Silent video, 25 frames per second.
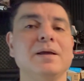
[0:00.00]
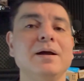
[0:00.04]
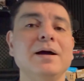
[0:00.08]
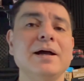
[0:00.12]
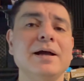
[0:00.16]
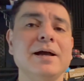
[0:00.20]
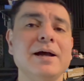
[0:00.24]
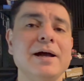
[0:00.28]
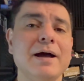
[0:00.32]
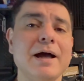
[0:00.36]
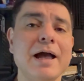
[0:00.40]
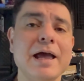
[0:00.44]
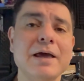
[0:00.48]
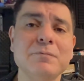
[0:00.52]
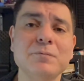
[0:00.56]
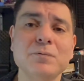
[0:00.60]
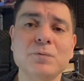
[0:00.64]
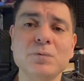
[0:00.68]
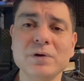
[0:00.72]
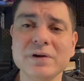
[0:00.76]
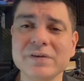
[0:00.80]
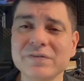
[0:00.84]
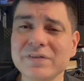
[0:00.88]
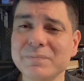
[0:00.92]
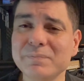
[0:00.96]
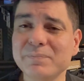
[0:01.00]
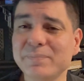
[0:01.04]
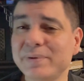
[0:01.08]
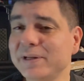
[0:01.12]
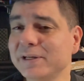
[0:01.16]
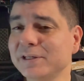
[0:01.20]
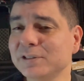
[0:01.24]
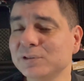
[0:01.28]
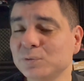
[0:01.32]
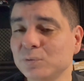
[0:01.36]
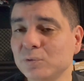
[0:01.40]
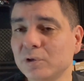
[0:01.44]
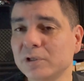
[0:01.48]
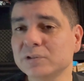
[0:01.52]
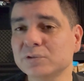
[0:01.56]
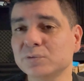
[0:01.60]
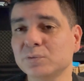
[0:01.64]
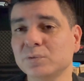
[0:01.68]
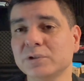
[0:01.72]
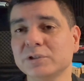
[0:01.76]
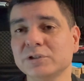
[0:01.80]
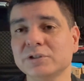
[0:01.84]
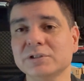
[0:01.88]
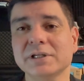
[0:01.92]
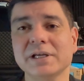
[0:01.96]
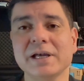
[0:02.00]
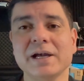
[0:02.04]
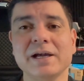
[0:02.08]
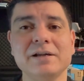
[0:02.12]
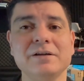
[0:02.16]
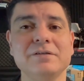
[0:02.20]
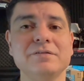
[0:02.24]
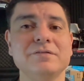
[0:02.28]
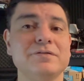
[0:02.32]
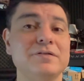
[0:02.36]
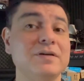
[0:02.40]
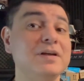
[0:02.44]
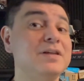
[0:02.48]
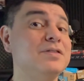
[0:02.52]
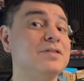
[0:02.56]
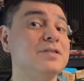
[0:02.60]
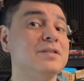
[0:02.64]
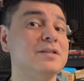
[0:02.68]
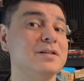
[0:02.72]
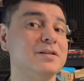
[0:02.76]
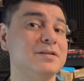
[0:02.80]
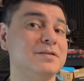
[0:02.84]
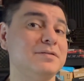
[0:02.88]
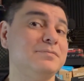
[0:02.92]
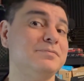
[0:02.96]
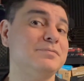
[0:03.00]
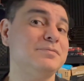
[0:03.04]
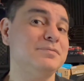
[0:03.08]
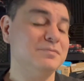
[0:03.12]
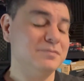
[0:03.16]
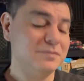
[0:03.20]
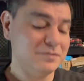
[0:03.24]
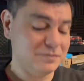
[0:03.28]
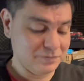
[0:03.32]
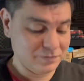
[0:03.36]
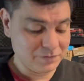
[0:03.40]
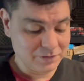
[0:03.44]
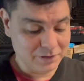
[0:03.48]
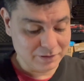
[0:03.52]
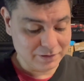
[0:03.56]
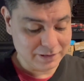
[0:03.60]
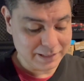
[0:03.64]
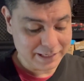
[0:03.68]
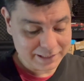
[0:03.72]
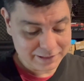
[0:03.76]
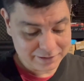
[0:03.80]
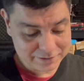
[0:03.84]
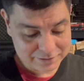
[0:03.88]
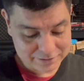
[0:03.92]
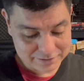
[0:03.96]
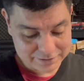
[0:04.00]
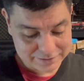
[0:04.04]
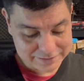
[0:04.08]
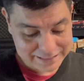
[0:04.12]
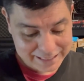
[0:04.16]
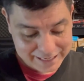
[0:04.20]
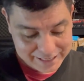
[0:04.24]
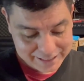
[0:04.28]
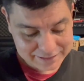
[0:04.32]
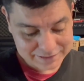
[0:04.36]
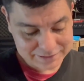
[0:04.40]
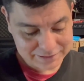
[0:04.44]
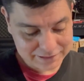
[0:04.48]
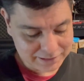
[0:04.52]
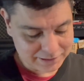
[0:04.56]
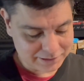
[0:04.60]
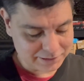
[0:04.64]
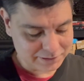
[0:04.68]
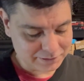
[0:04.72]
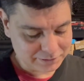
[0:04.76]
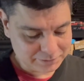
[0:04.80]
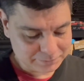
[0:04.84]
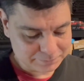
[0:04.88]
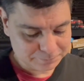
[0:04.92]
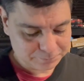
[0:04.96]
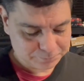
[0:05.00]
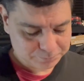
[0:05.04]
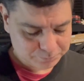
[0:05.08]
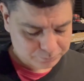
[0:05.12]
and one of the biggest ones was kind of in the later days here,